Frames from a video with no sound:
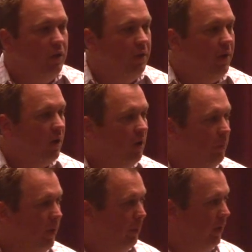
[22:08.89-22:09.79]
that their
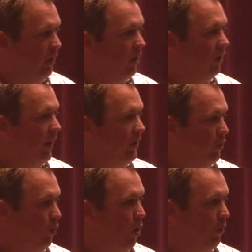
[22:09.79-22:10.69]
commitment led to
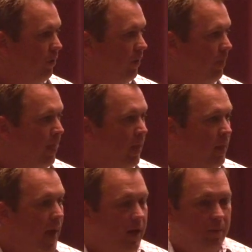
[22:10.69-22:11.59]
growth.
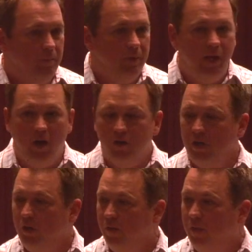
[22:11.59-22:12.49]
I can
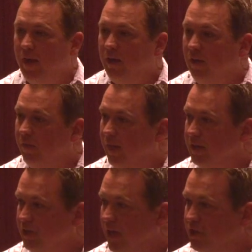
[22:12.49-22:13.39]
guarantee that they did
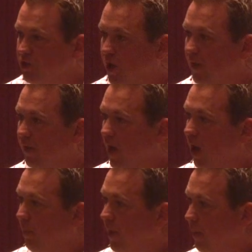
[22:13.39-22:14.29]
things yesterday that
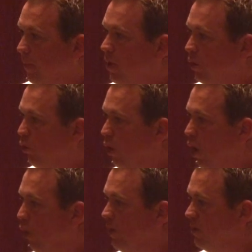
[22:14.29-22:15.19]
helped them
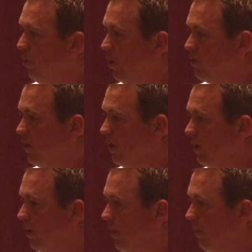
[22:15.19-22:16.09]
grow as a person.
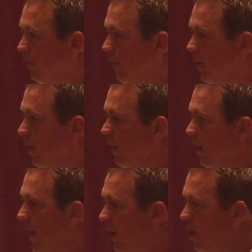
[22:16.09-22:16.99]

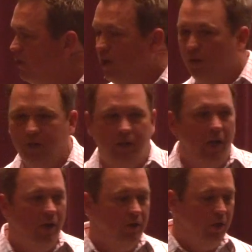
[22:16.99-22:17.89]
And I can also
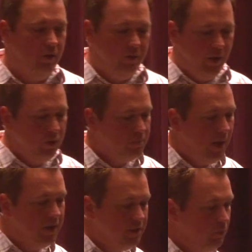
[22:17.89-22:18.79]
guarantee that there was
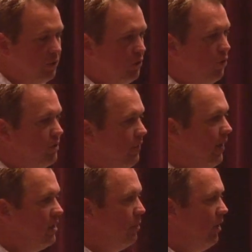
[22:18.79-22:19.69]
probably some results that they
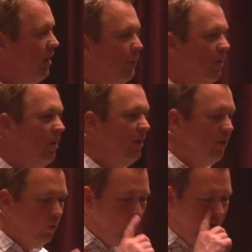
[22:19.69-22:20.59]
experienced.
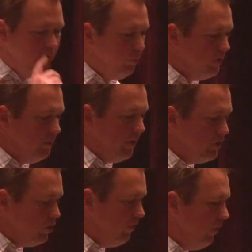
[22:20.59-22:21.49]
When I did prison
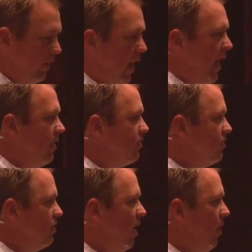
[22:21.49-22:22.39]
ministry for the guys,